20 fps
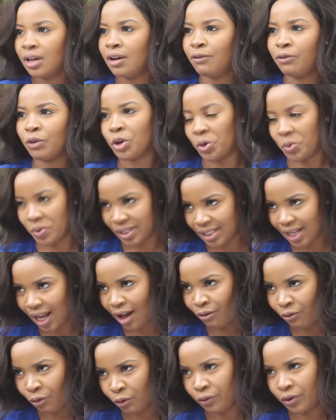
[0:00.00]
for
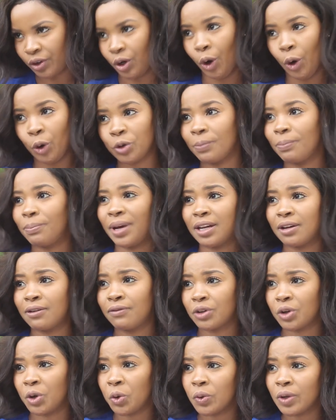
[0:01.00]
yourself or for your own
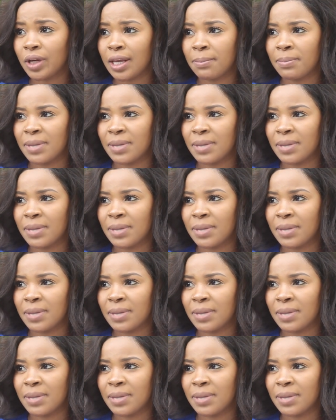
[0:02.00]
benefit only,